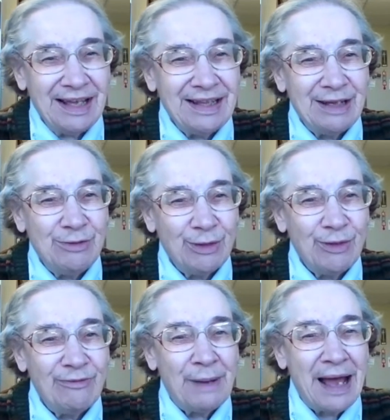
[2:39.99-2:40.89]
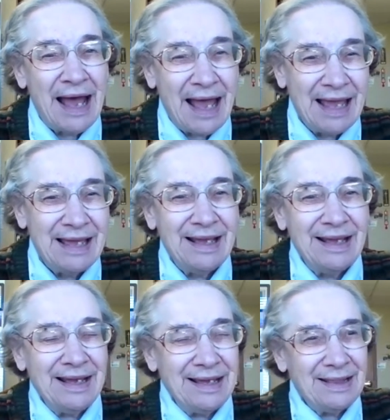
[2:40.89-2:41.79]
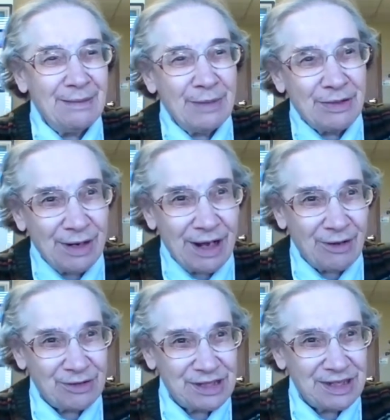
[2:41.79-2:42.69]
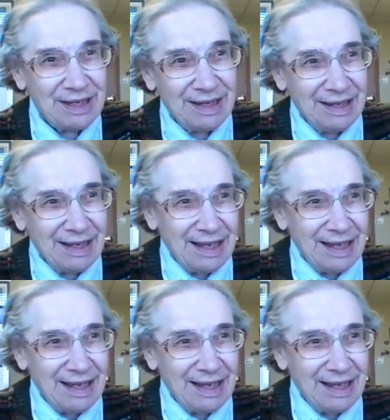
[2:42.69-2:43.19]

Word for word: and they drove by the mother house.